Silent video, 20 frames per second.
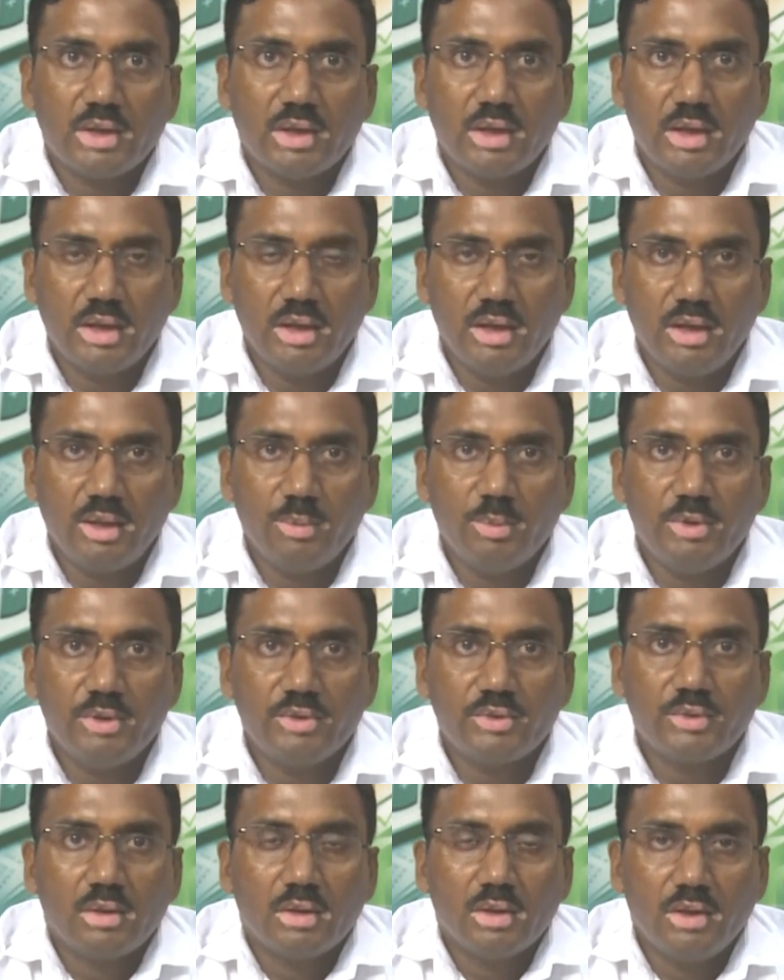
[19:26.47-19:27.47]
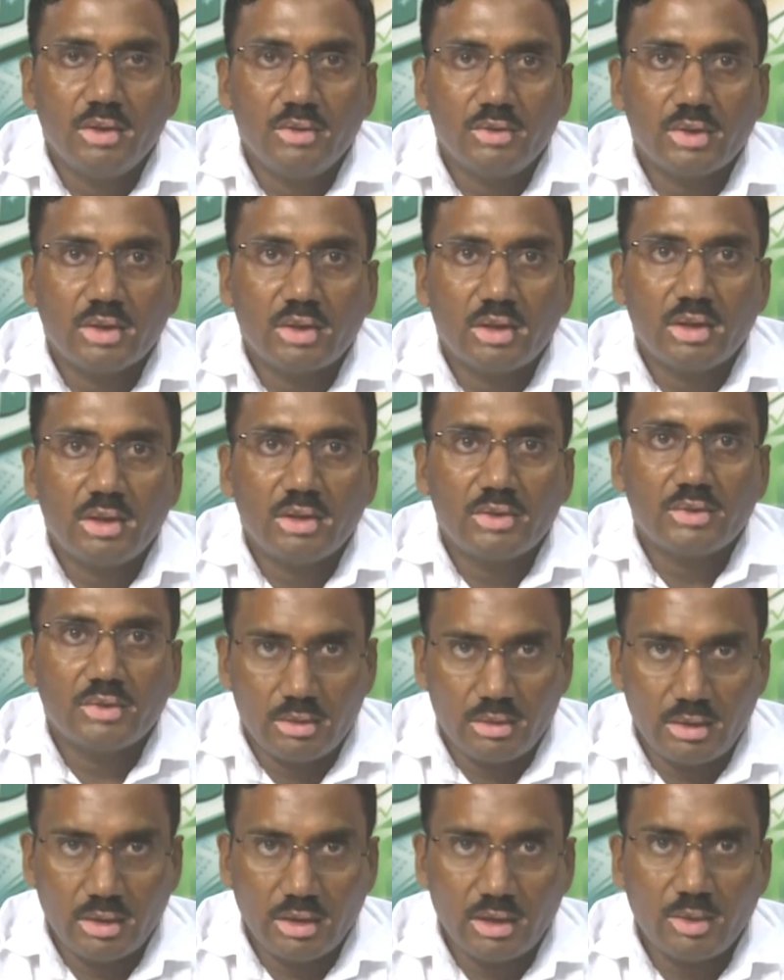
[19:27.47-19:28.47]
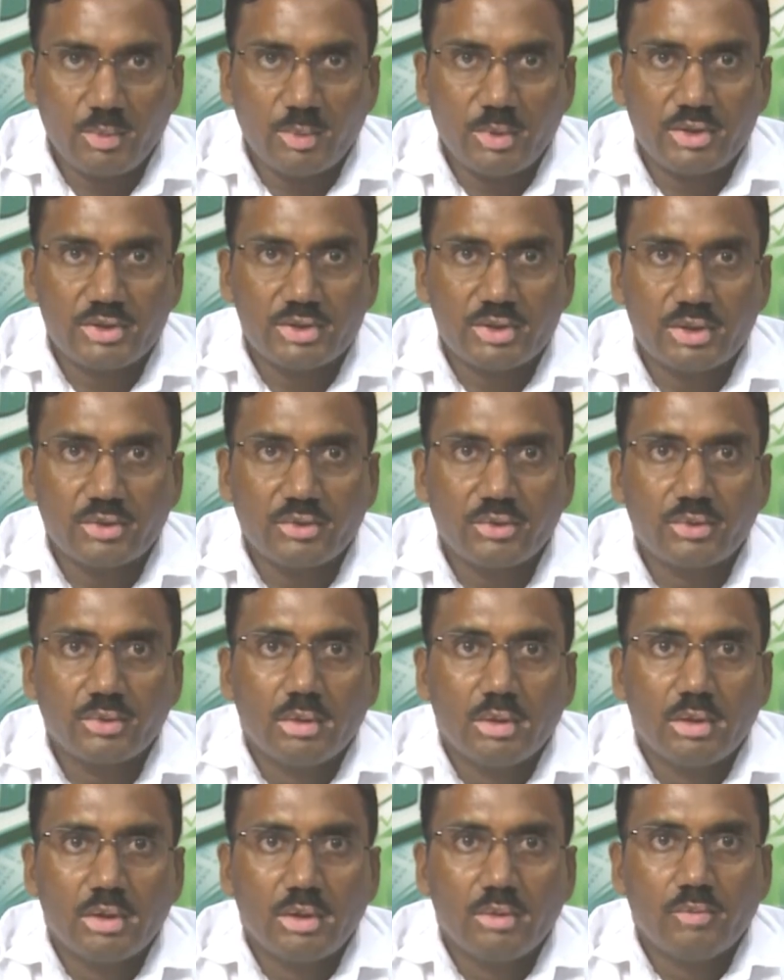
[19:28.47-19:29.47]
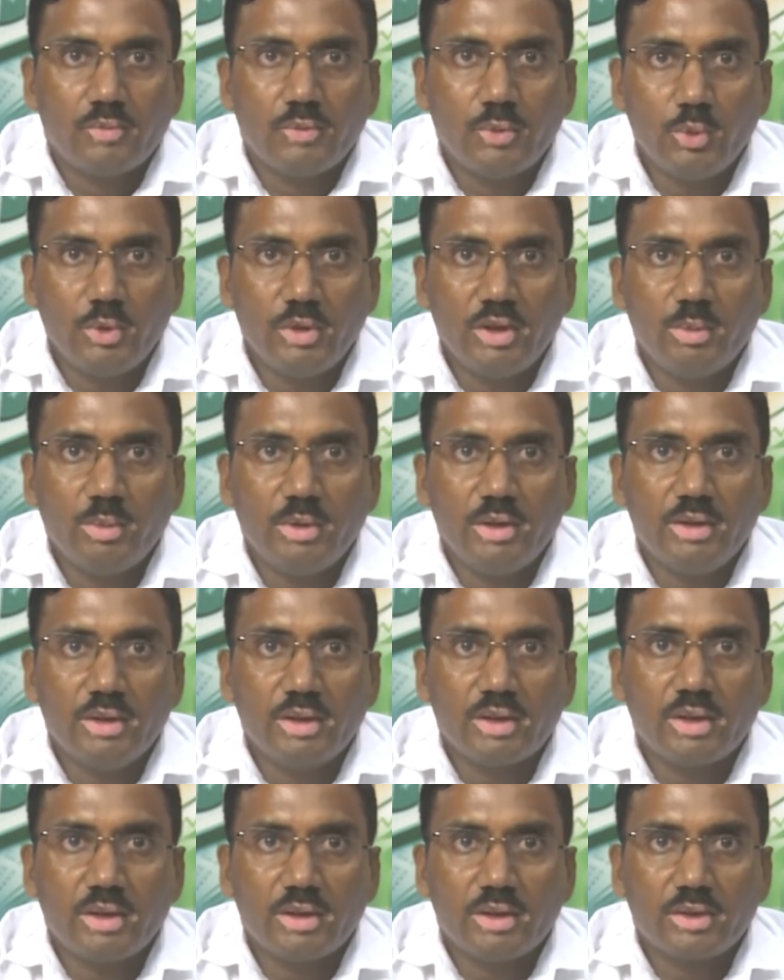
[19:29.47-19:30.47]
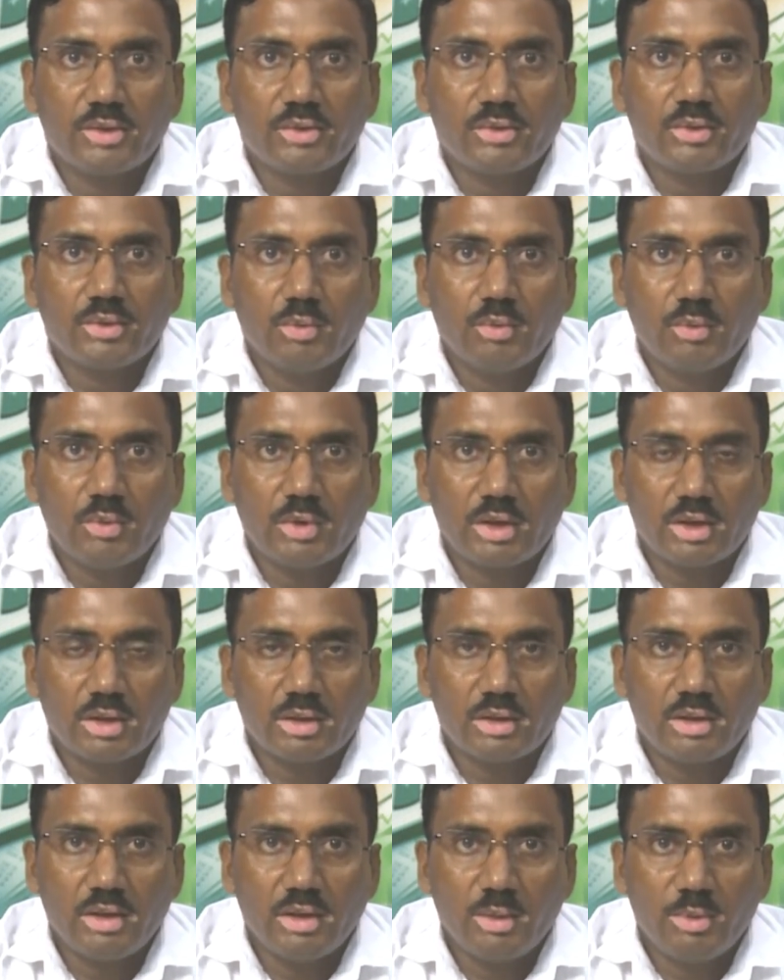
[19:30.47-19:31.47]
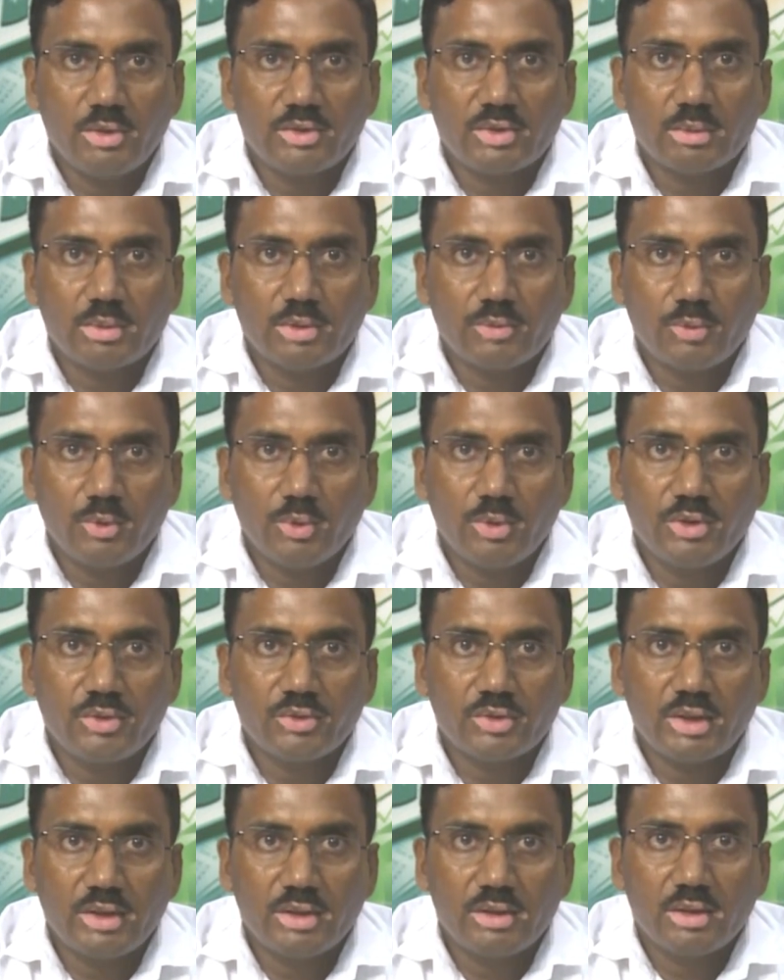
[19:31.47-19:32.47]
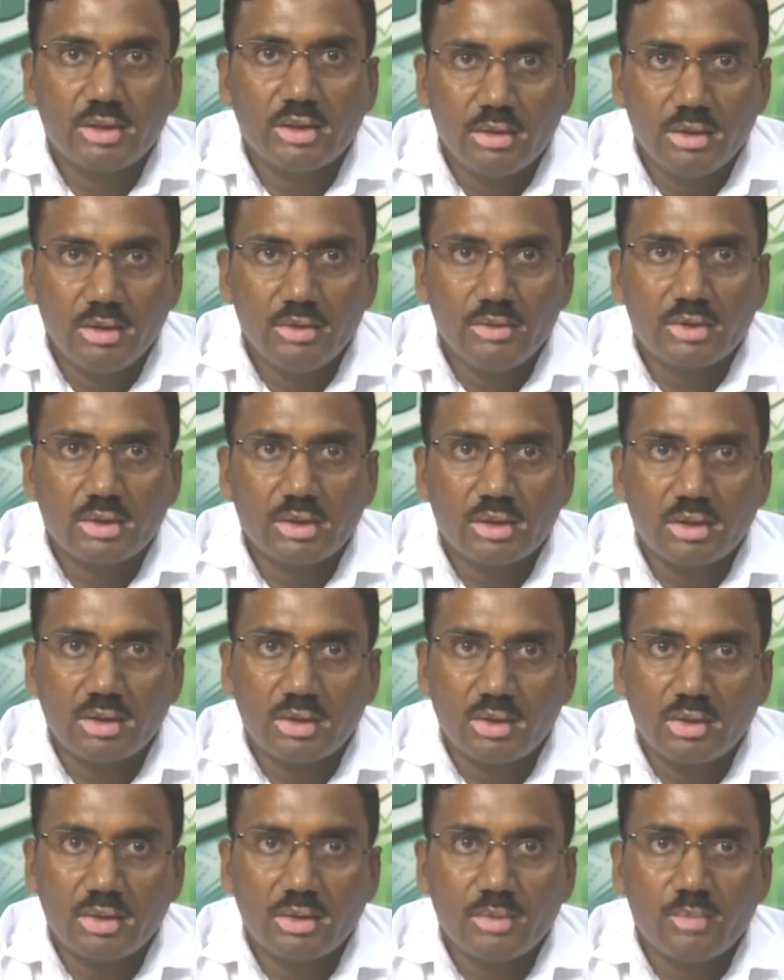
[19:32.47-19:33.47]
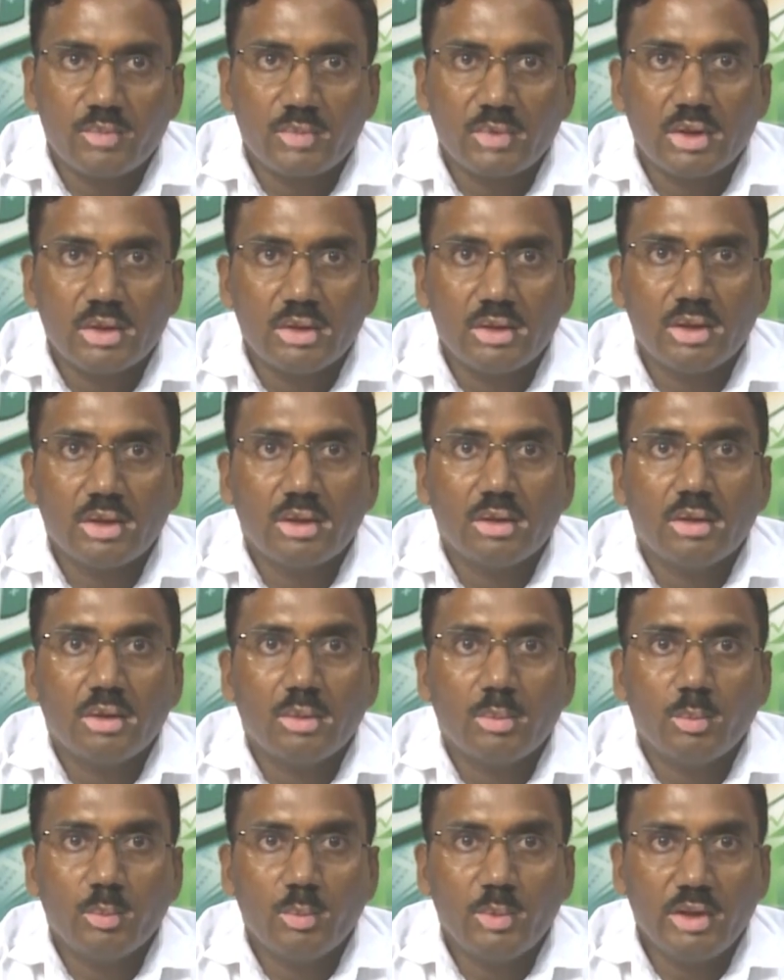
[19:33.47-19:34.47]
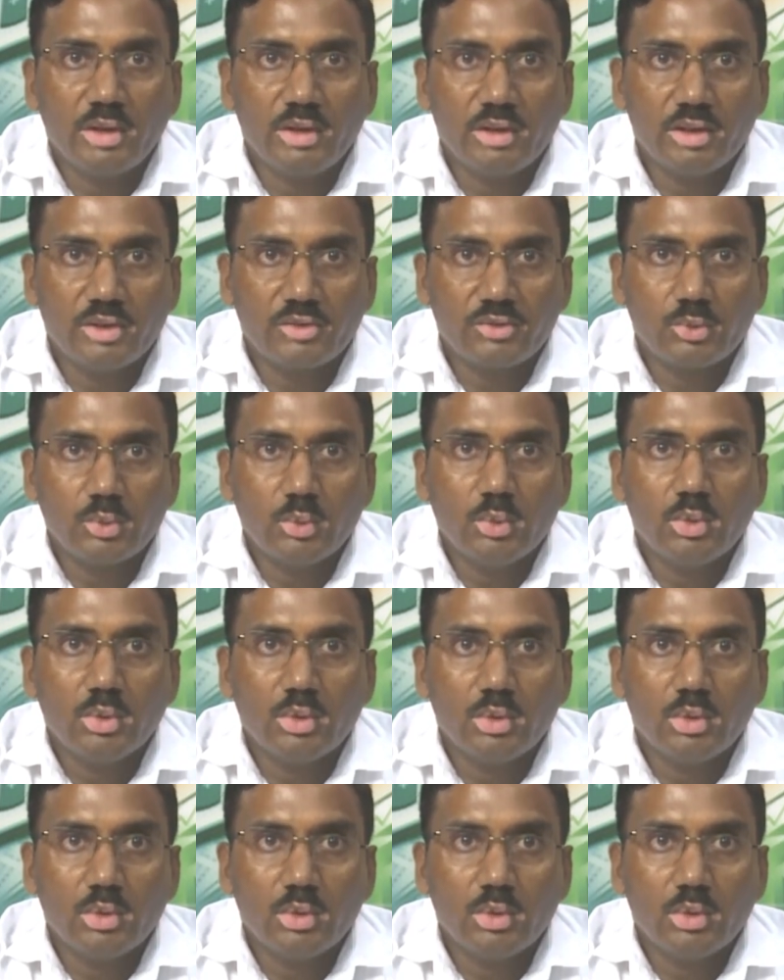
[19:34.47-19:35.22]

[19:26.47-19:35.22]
oil levels, engine oils, tire pressures and fluid level indicators, what are the levels of the fluid inside the engine or not. Then willingness to